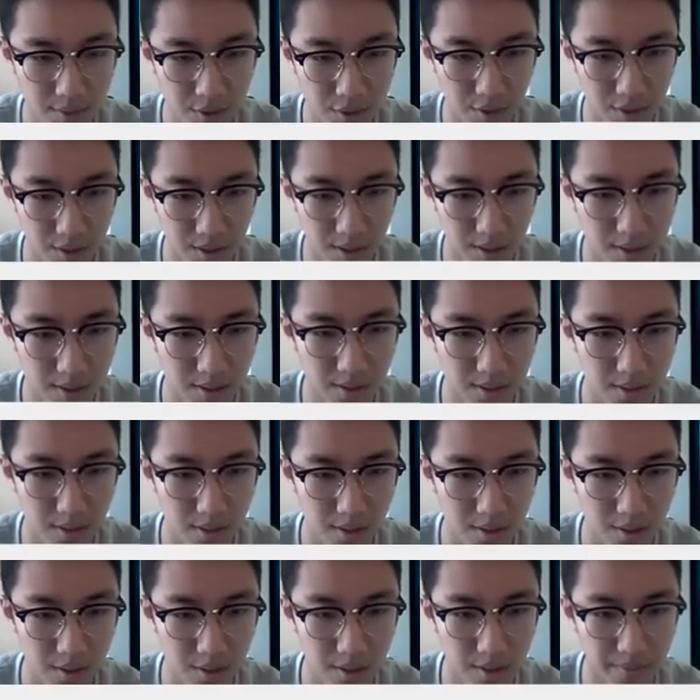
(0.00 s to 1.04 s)
So you, these
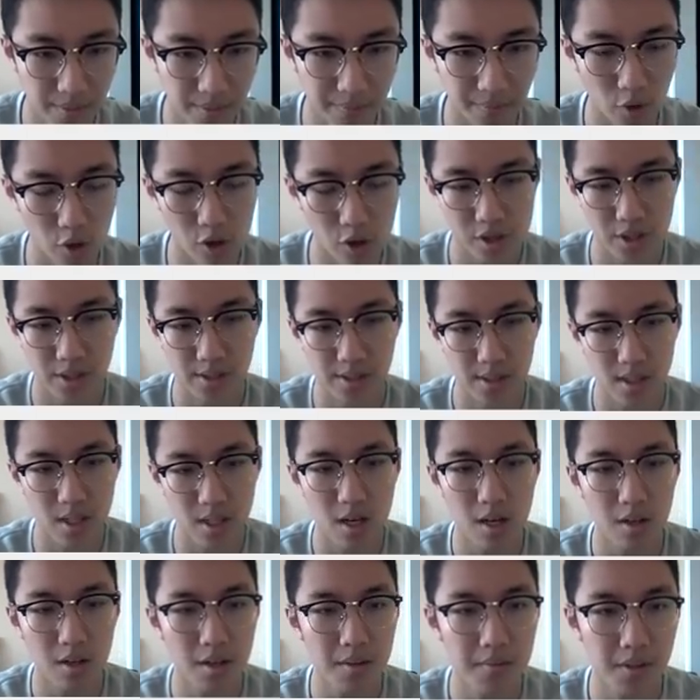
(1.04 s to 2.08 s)
these are different versions, and I
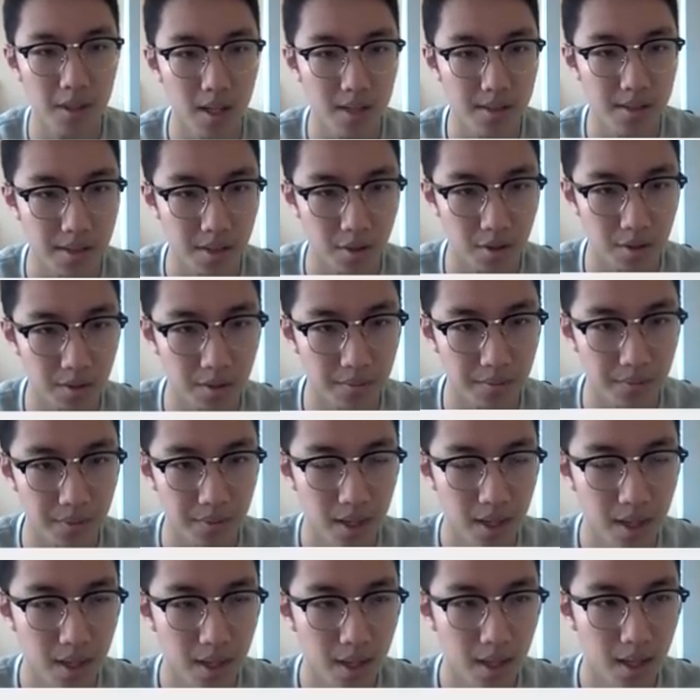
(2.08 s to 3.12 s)
don't know if you guys heard of
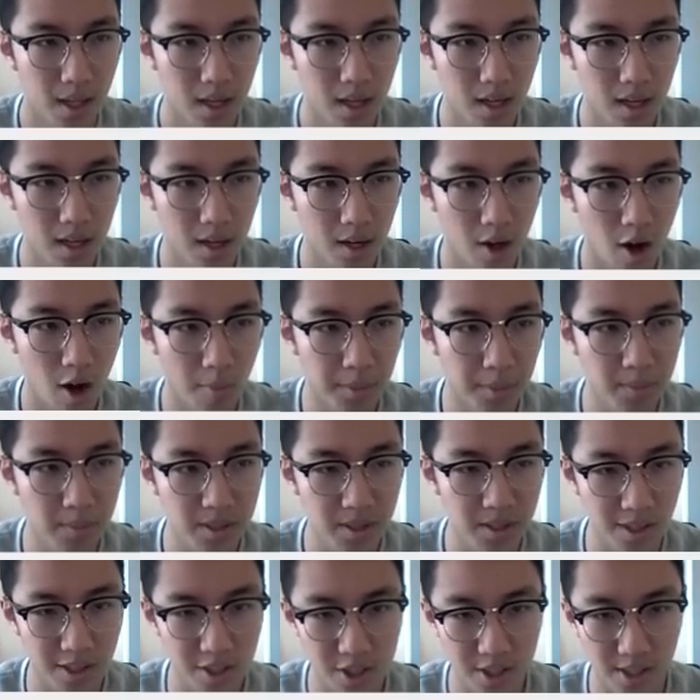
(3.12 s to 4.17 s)
uh,
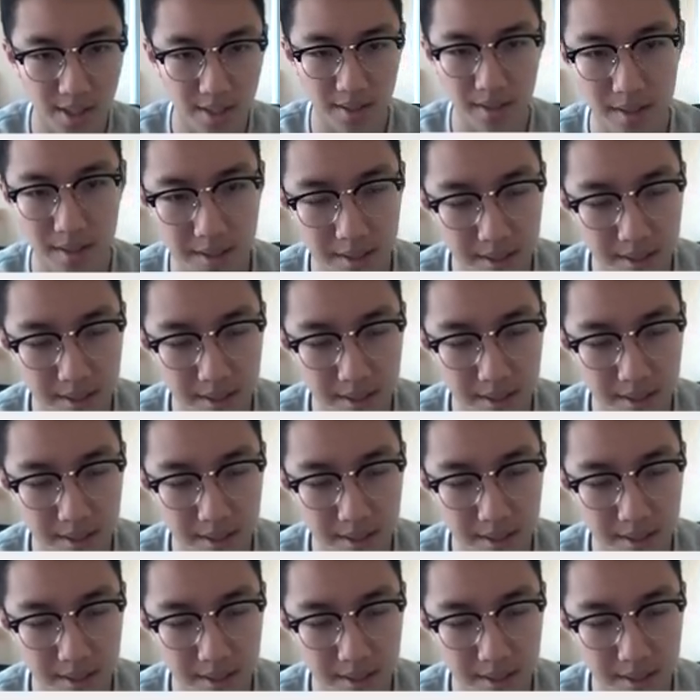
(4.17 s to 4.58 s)
optimization and